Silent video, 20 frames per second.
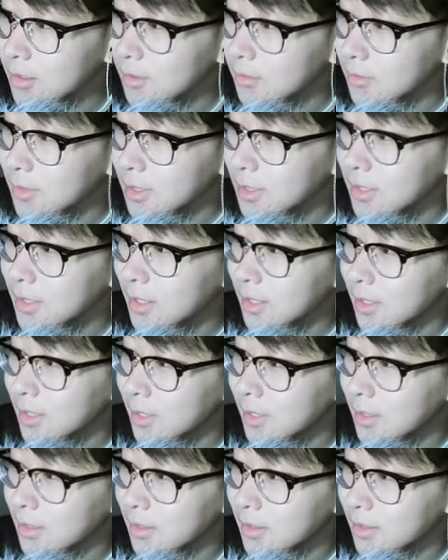we see yet
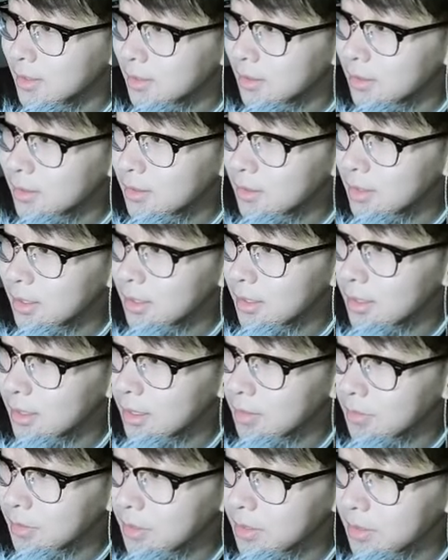again,
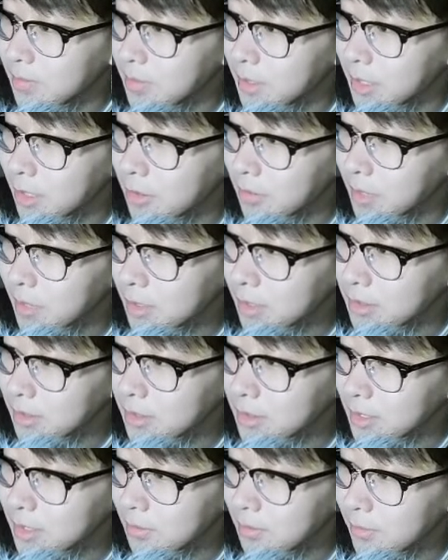I'm going to be going back
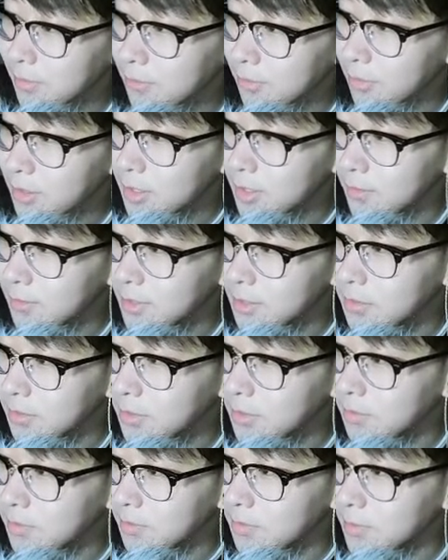into sum of 4 and
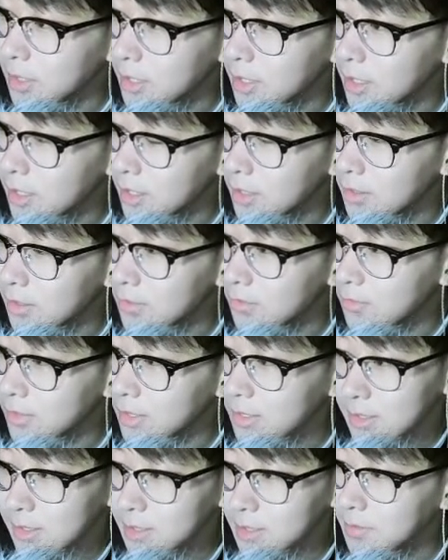divisible
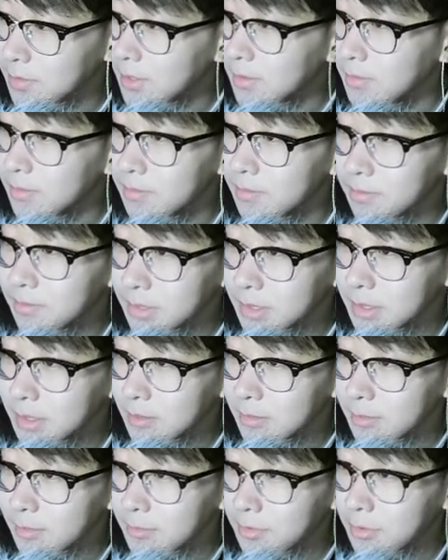3 6-bit, but
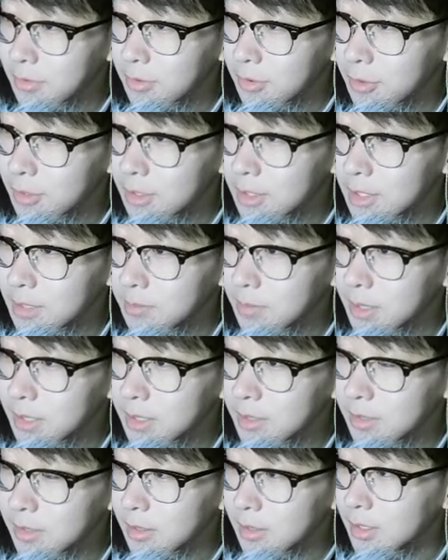sum of 4 is
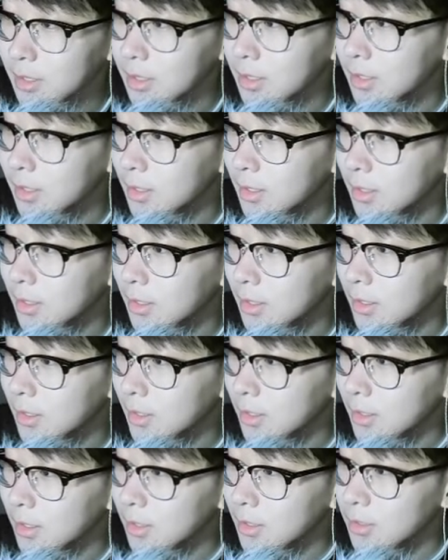basically
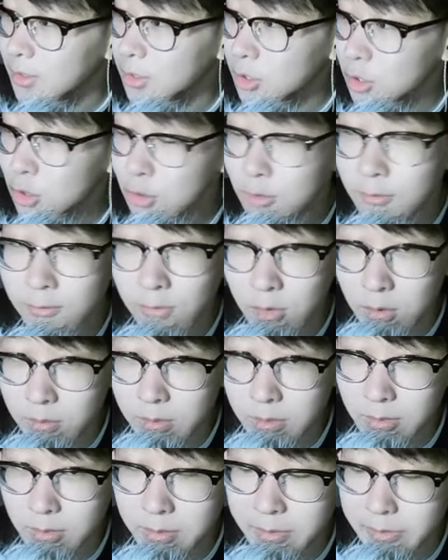2
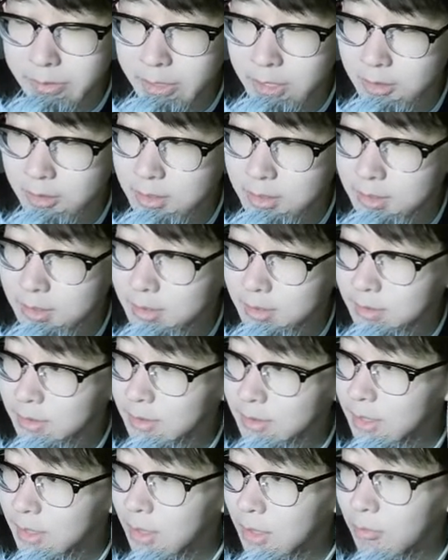4-bit ripple carries
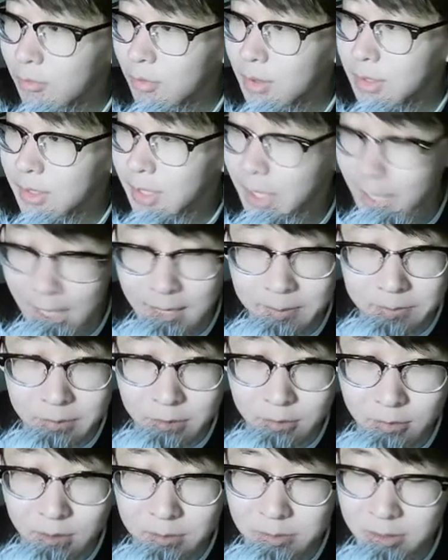and 1
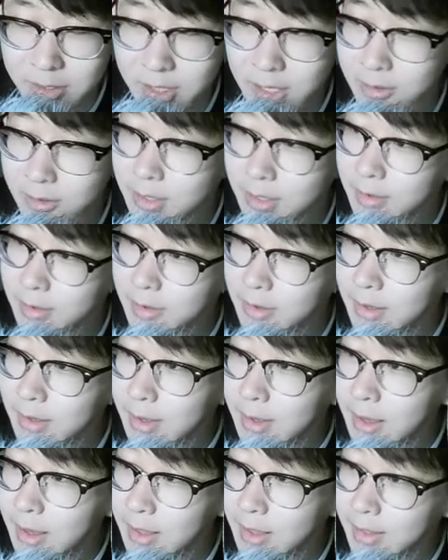8-bit ripple carry.
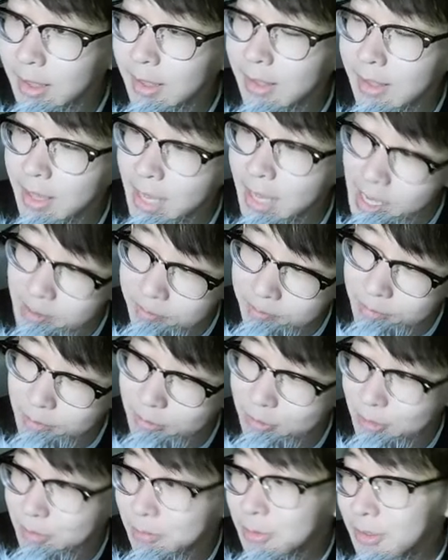And that 8-bit
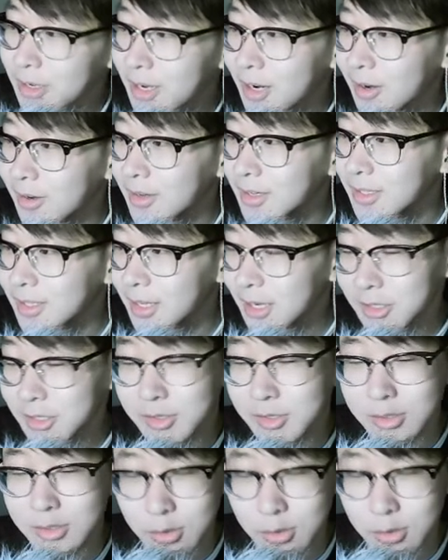ripple carry is actually